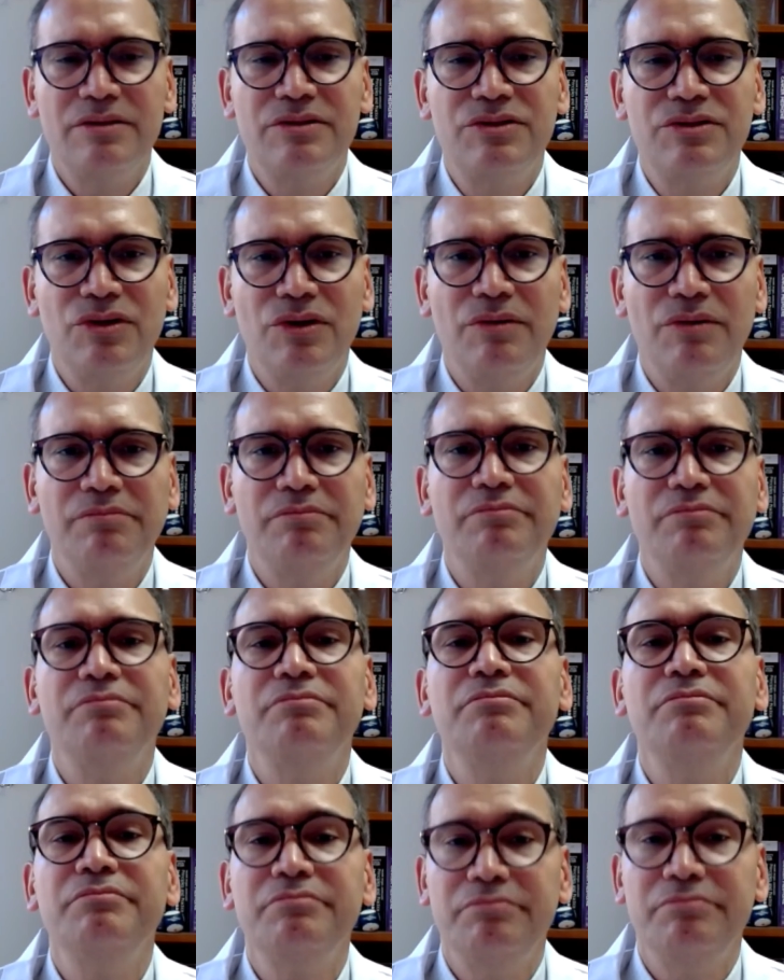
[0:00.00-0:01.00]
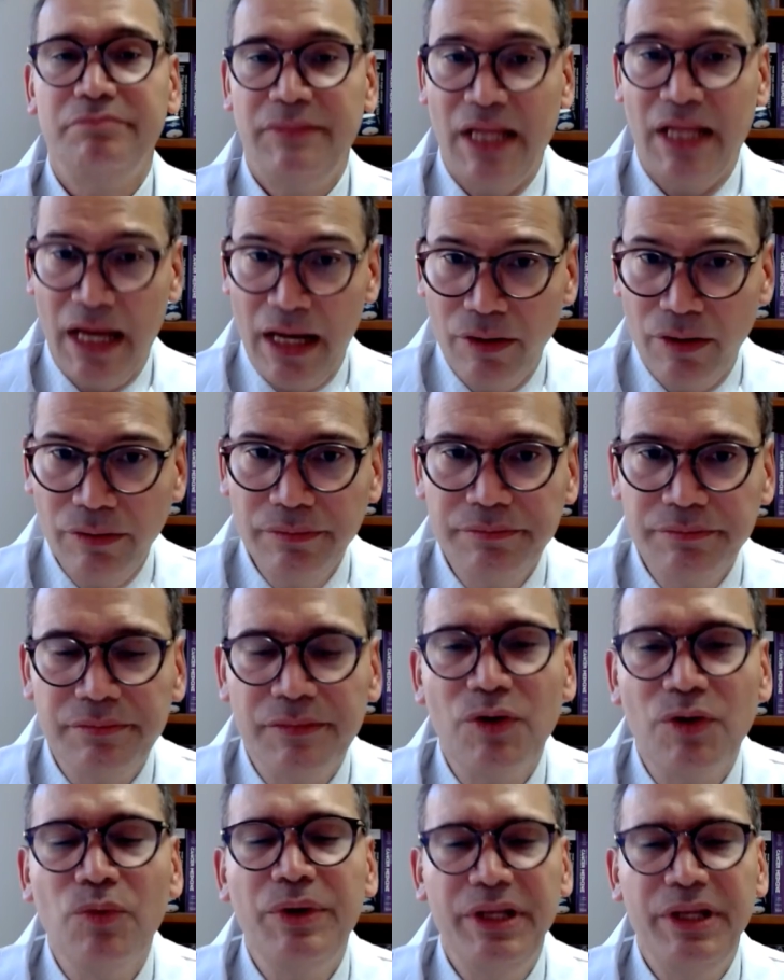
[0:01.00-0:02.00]
So now
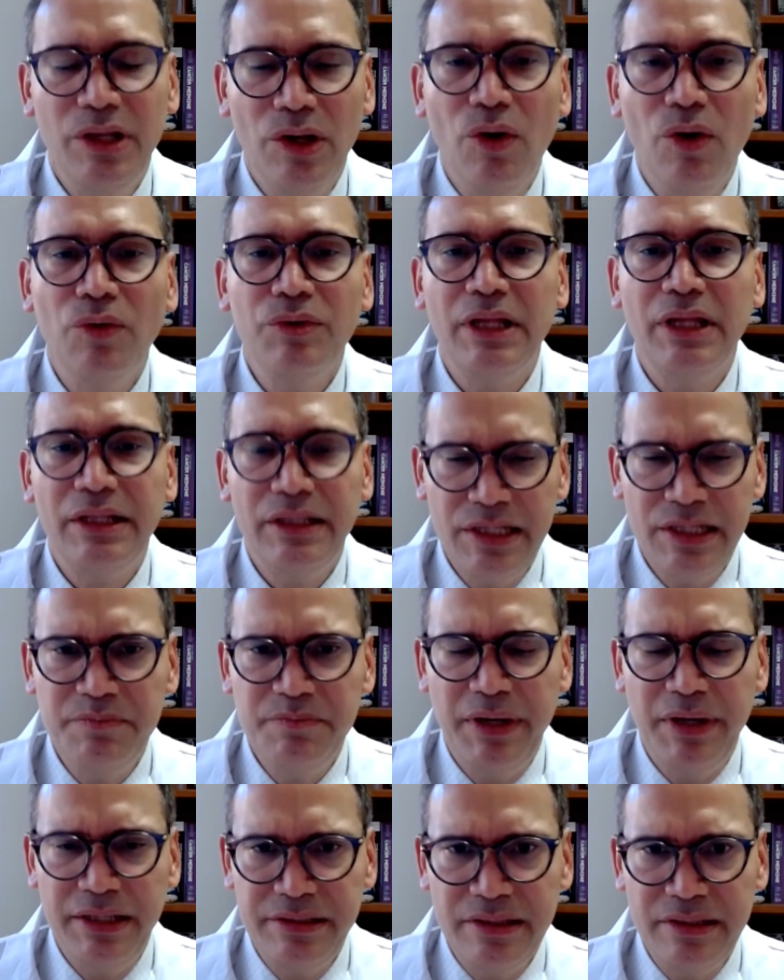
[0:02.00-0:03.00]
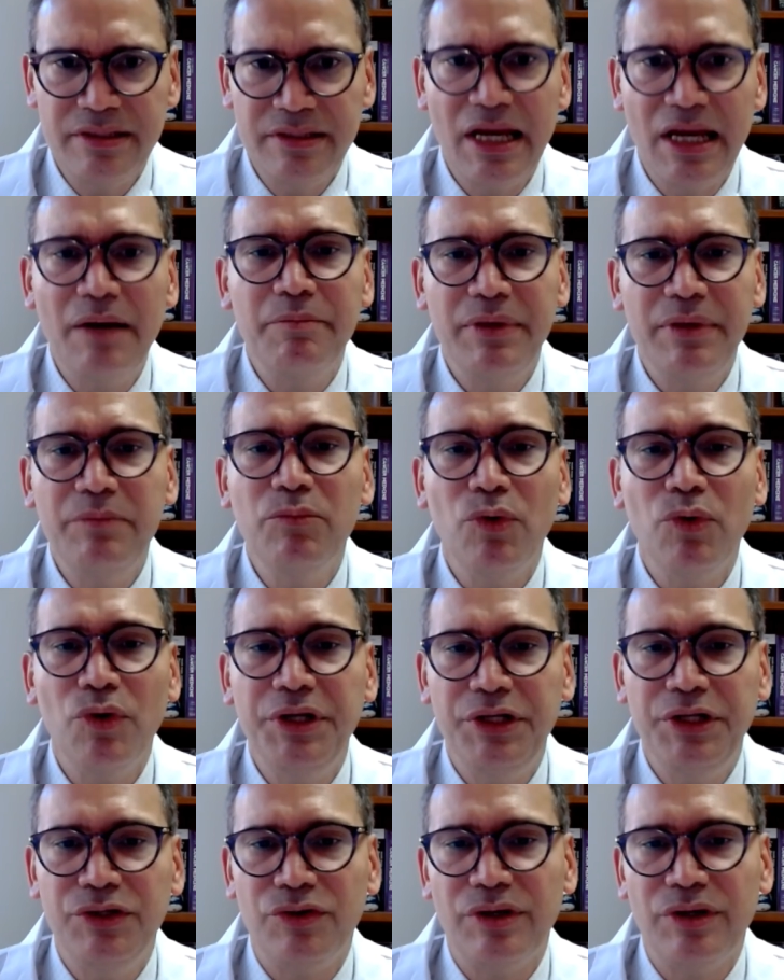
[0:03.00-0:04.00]
we know that these patients can be
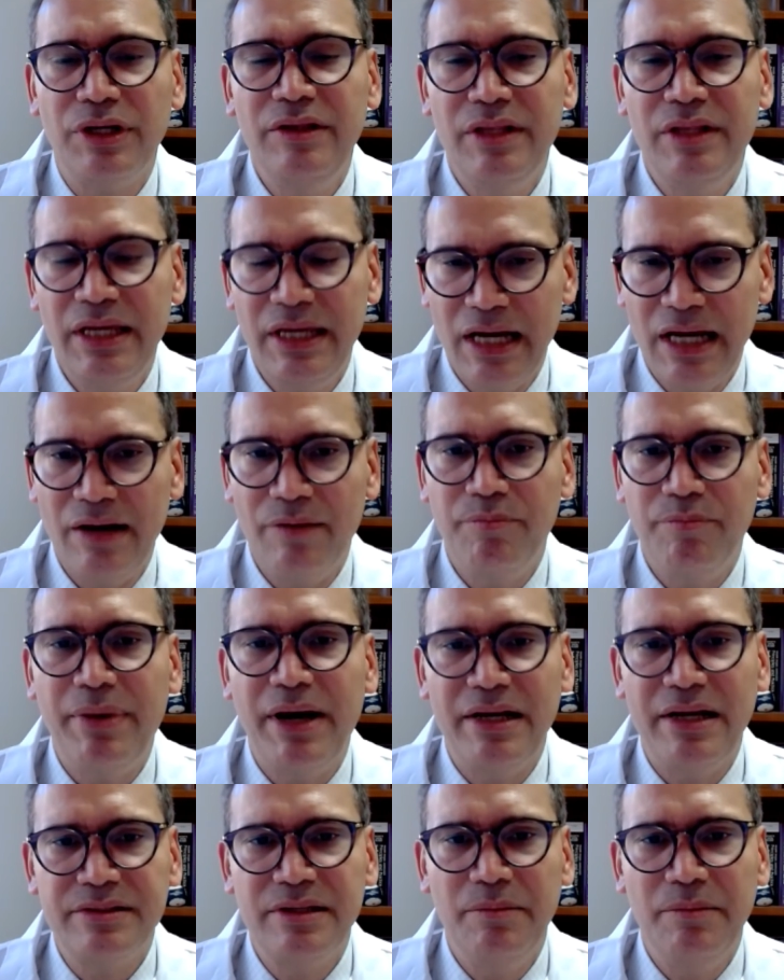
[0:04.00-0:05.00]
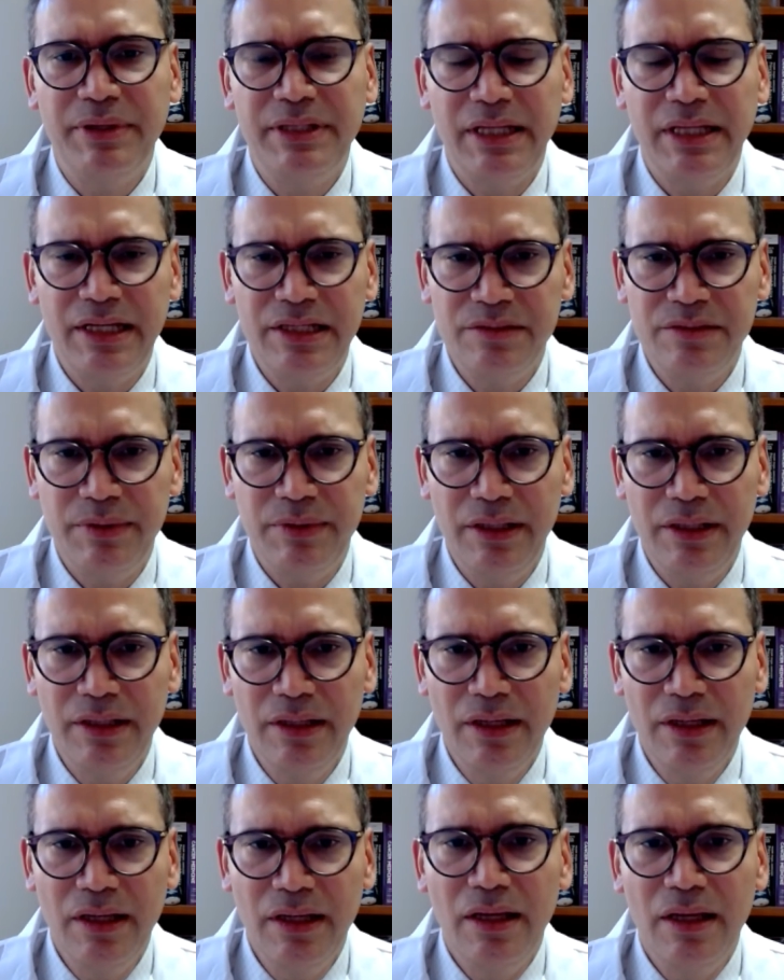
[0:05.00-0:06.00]
monitored if they have past hepatitis B
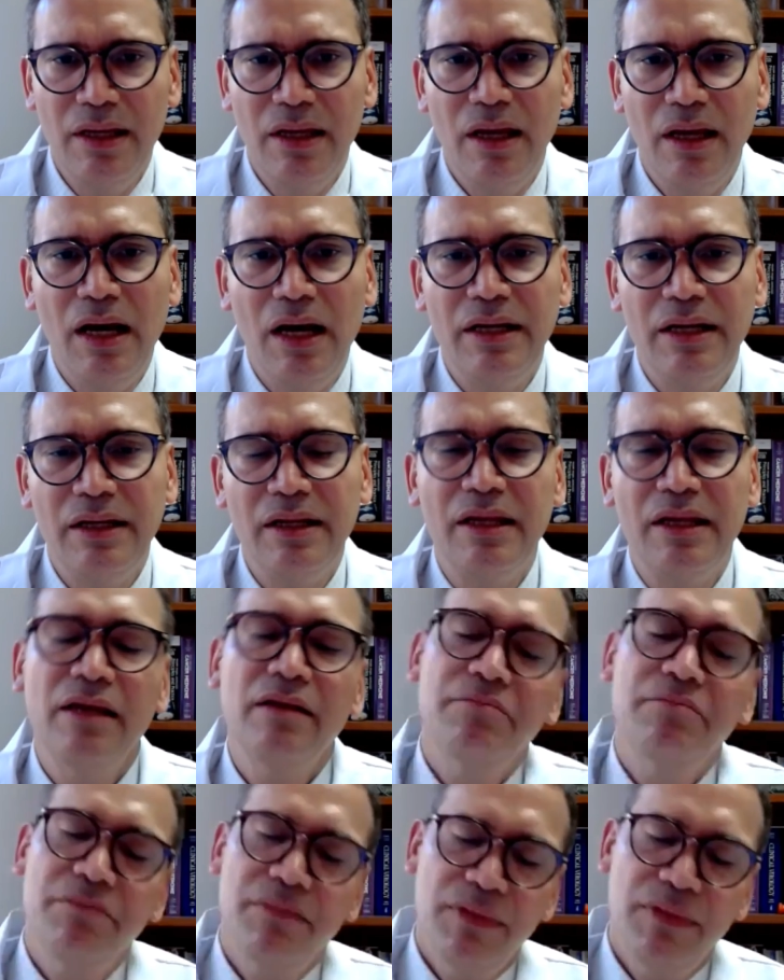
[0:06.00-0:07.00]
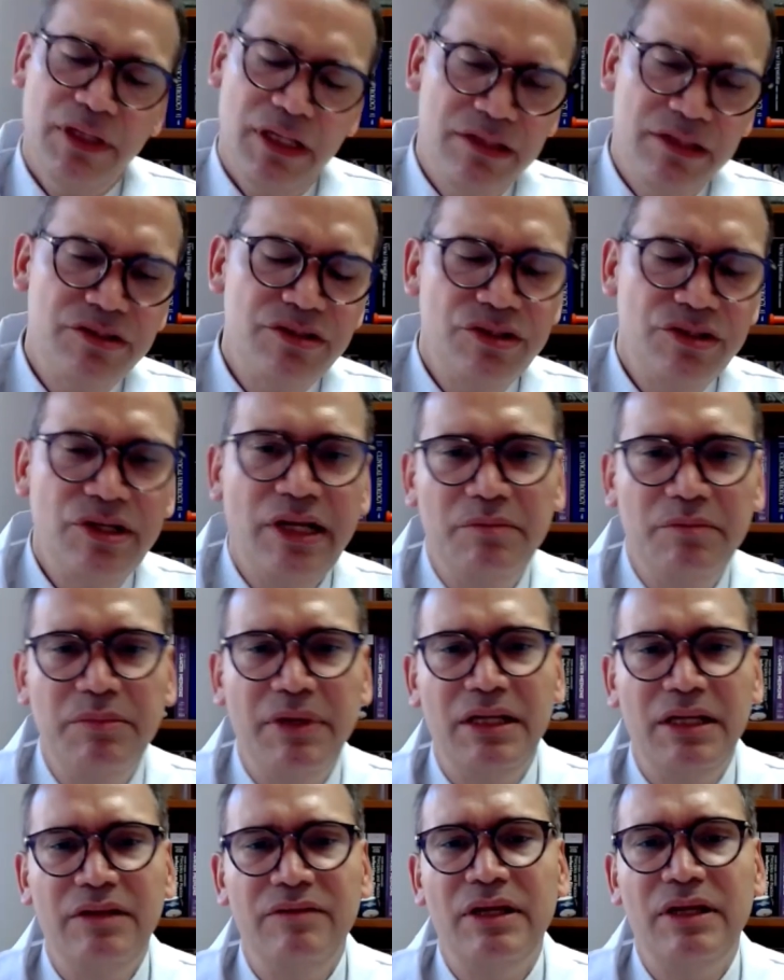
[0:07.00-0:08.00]
and needs
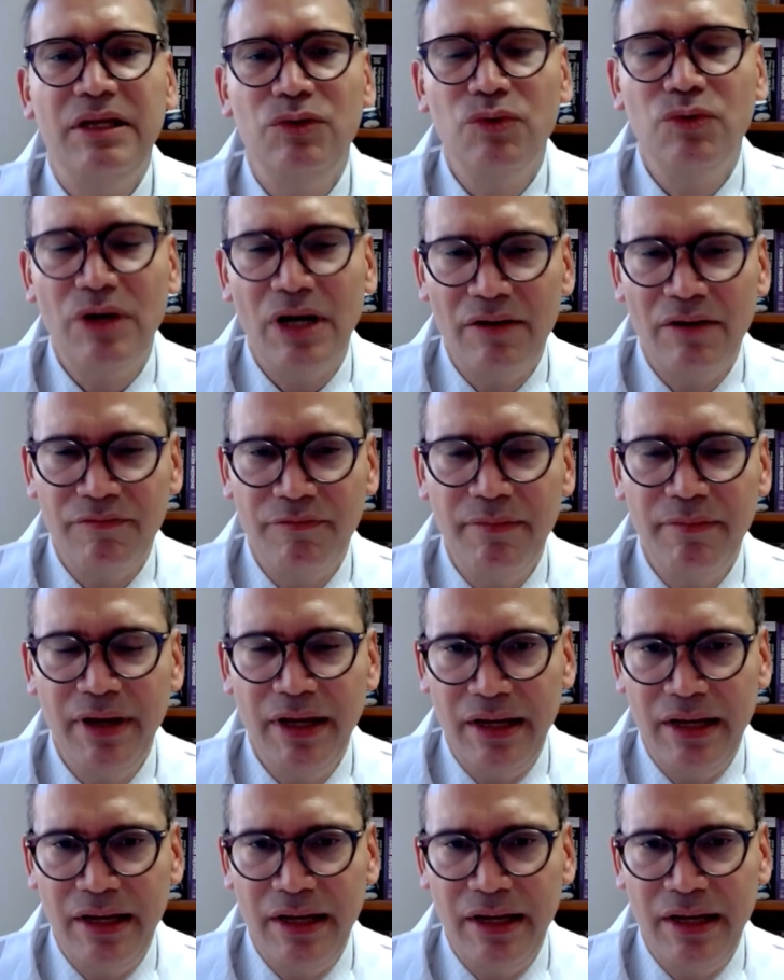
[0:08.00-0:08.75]
treatment if they do have